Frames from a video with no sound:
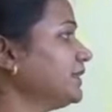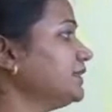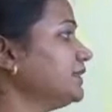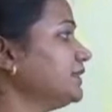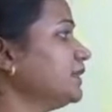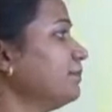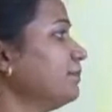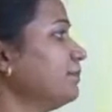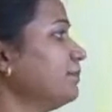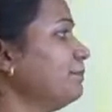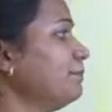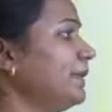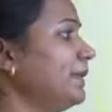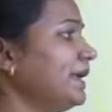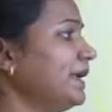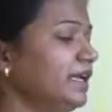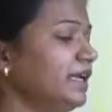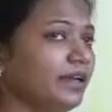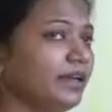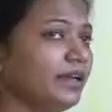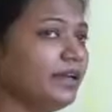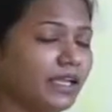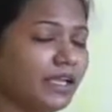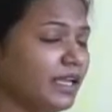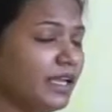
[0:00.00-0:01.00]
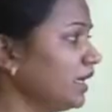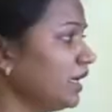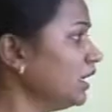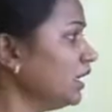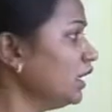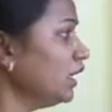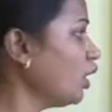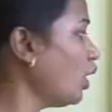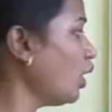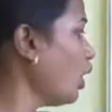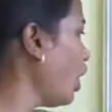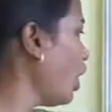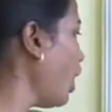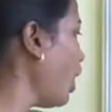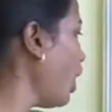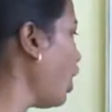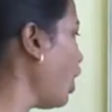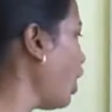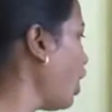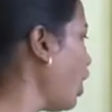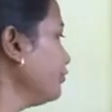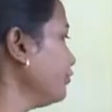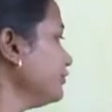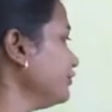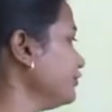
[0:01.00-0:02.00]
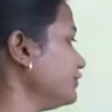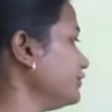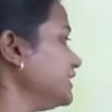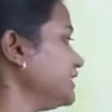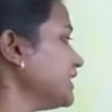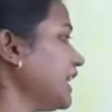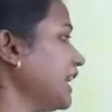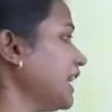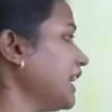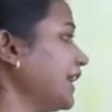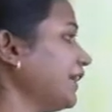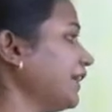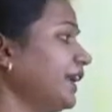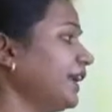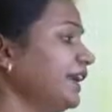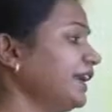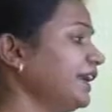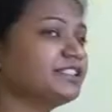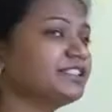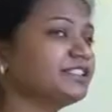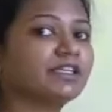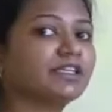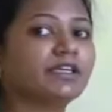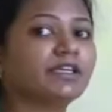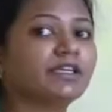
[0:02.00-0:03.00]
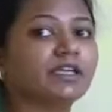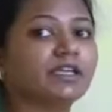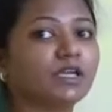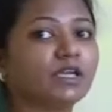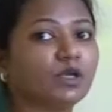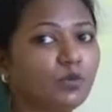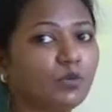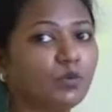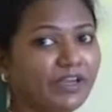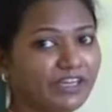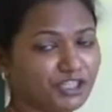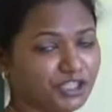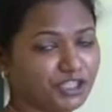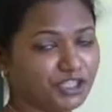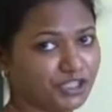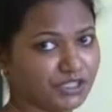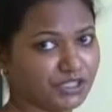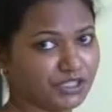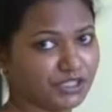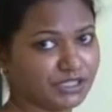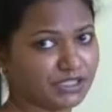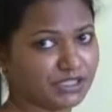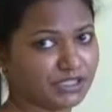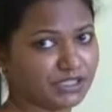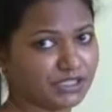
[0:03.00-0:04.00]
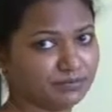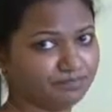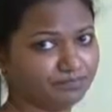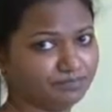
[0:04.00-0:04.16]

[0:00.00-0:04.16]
the beginning of direct questions.